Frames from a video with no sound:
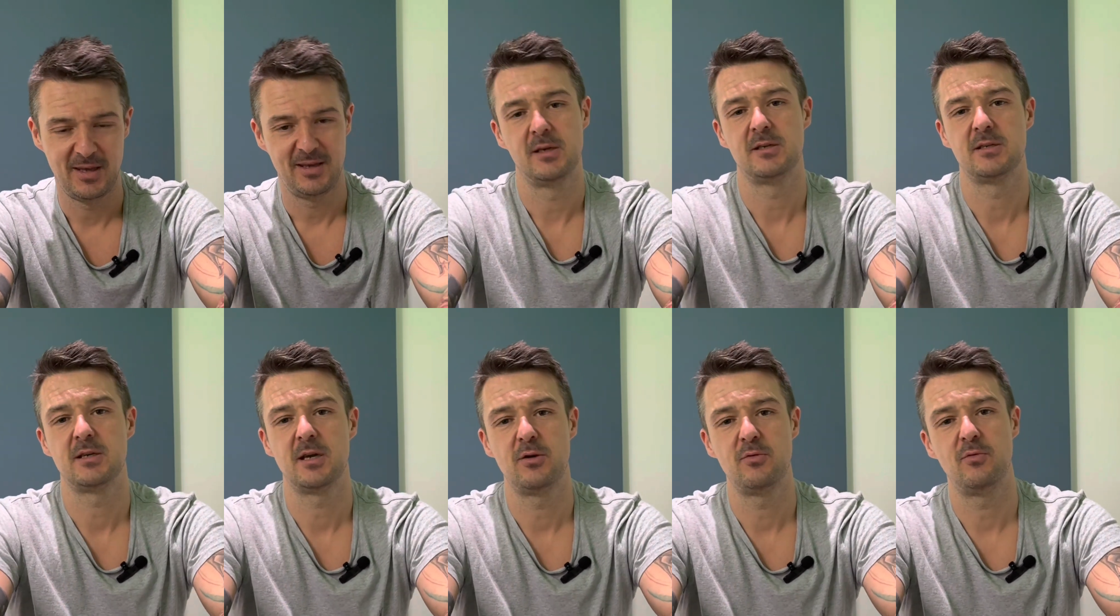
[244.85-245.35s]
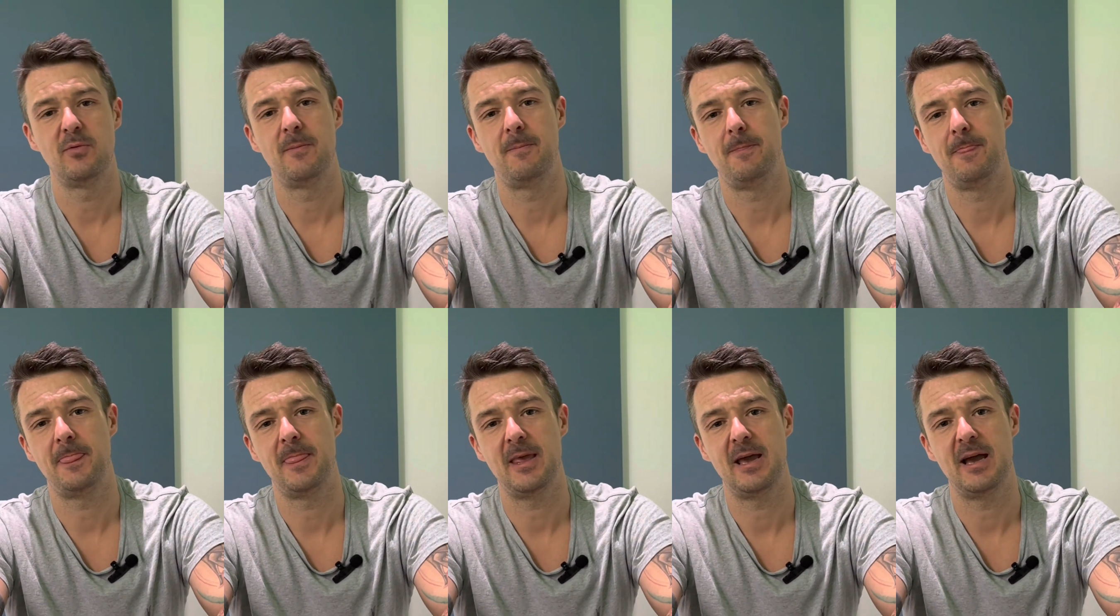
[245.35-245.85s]
So
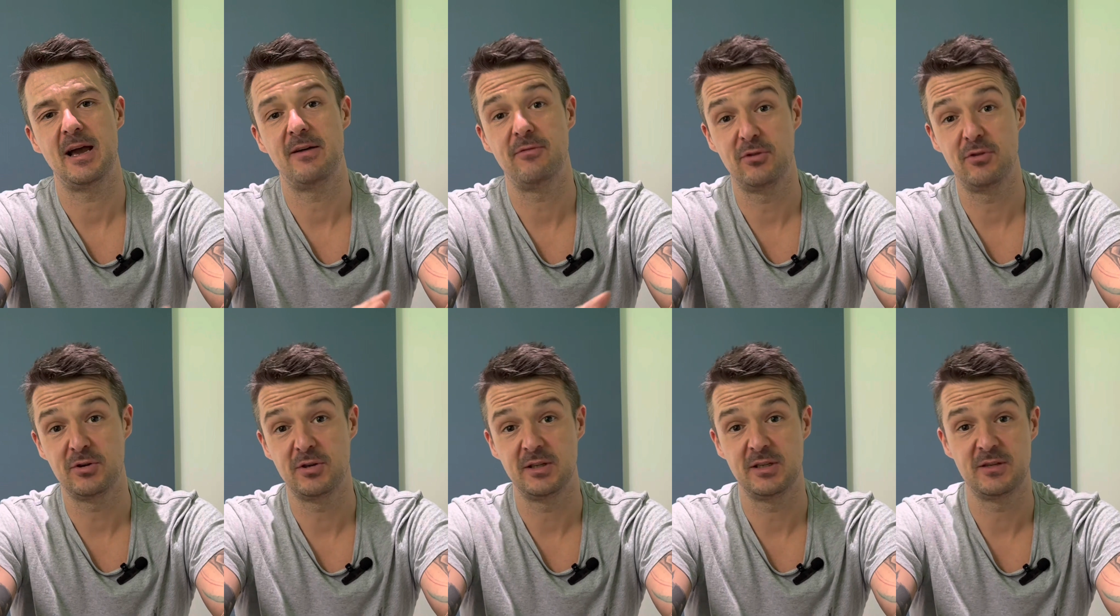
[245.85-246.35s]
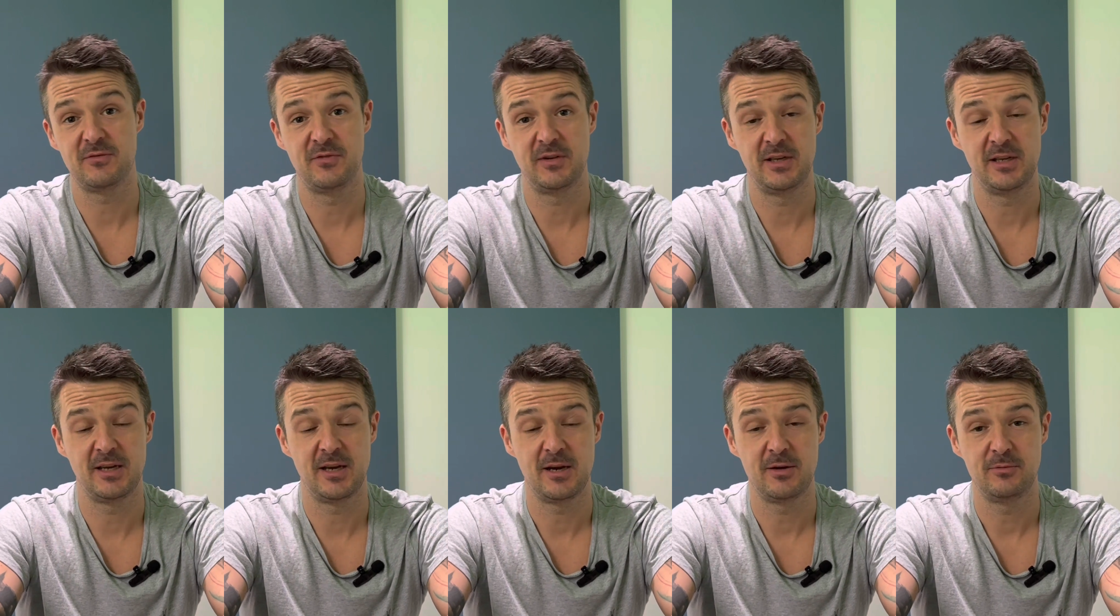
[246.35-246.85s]
have a look at this
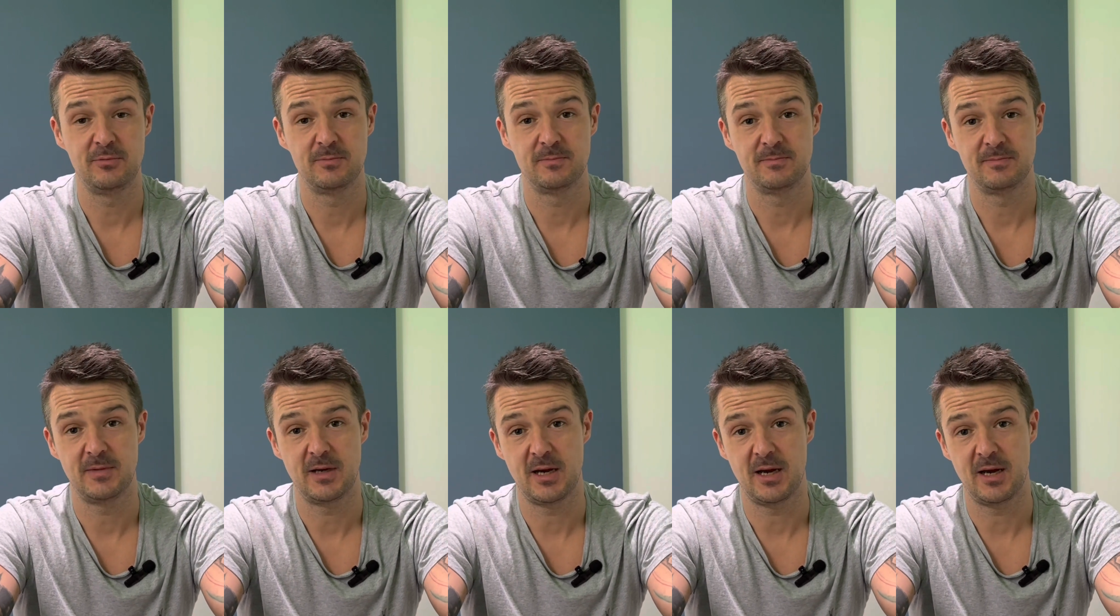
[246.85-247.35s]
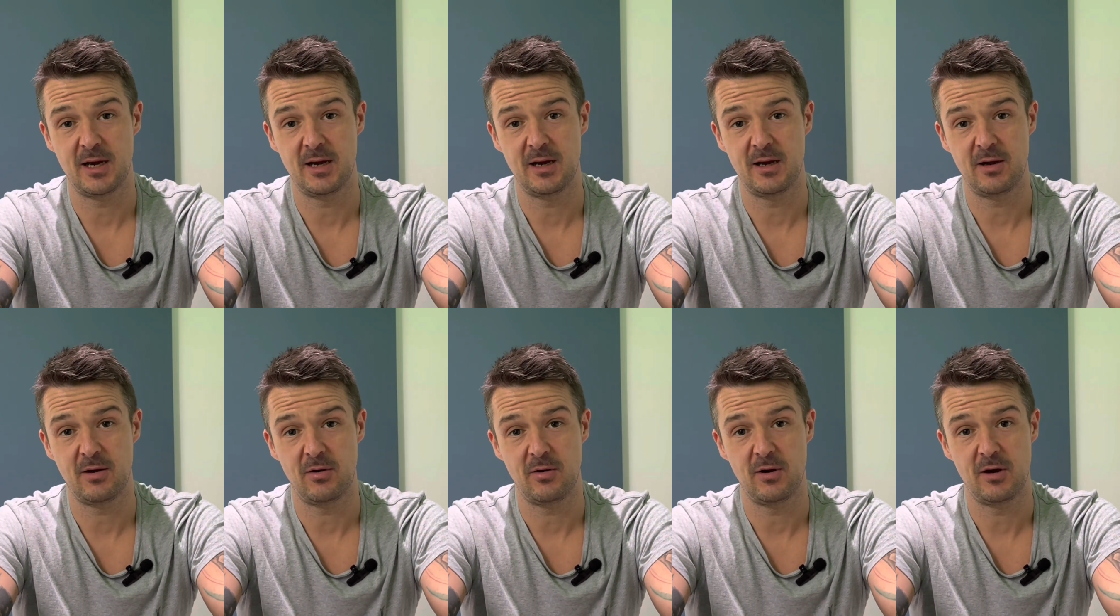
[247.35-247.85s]
video
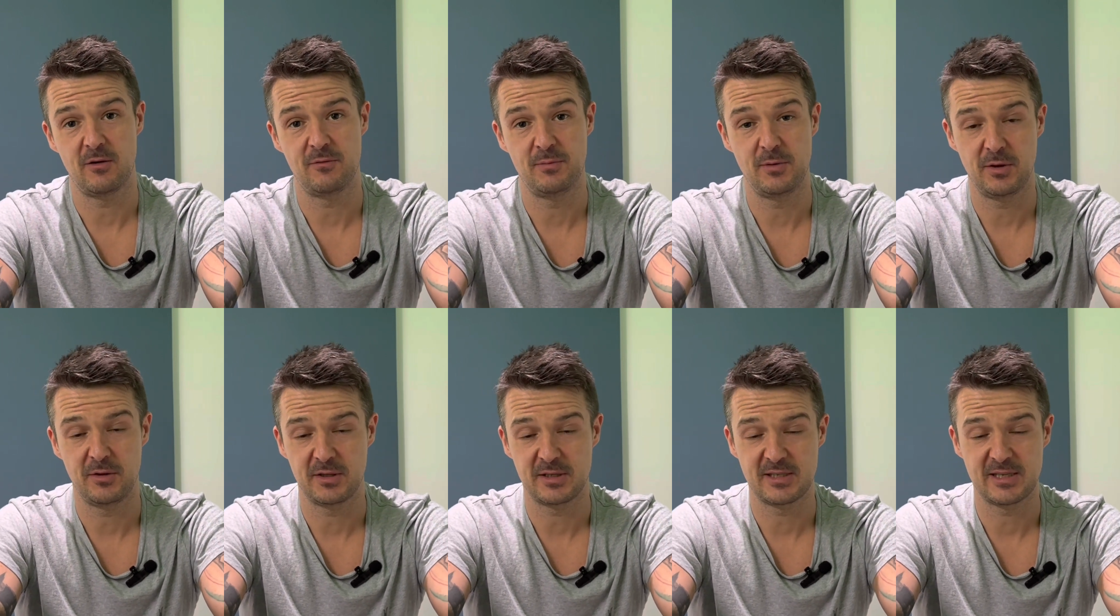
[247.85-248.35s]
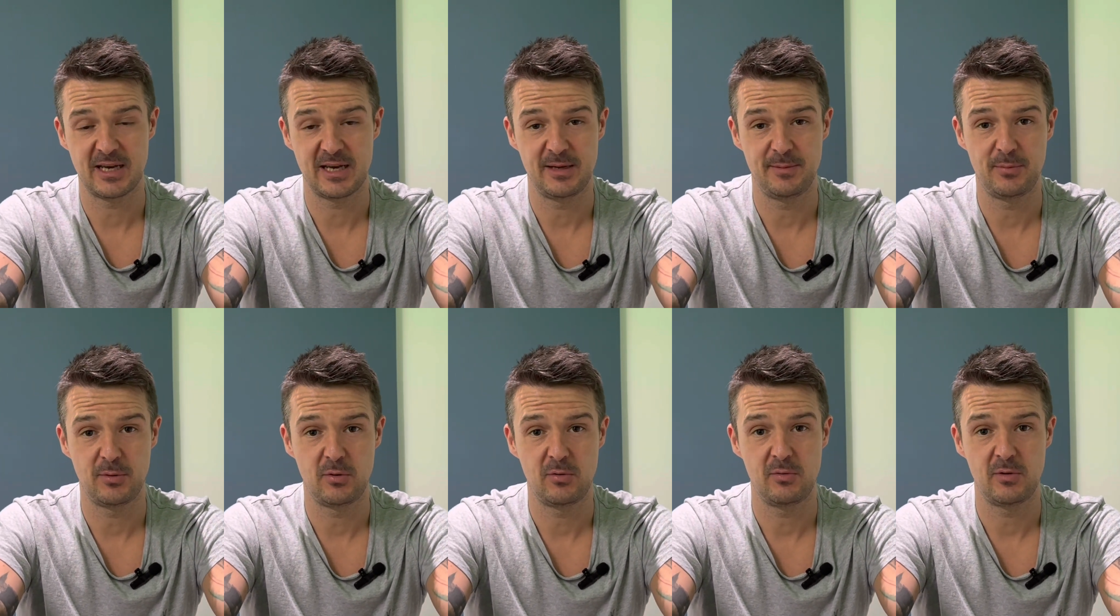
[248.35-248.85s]
of me on the
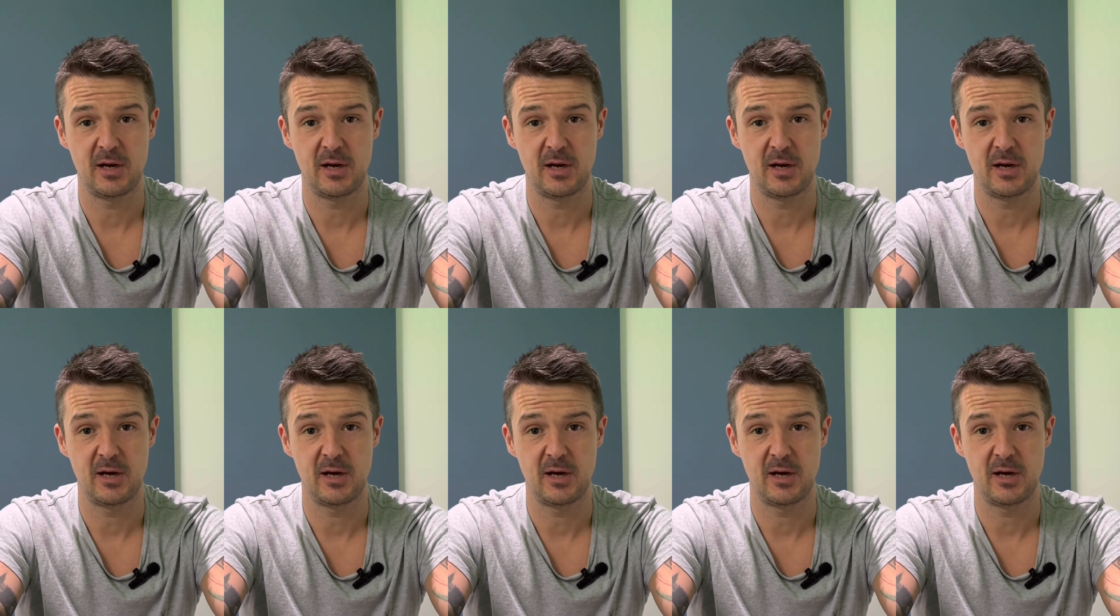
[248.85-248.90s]
table,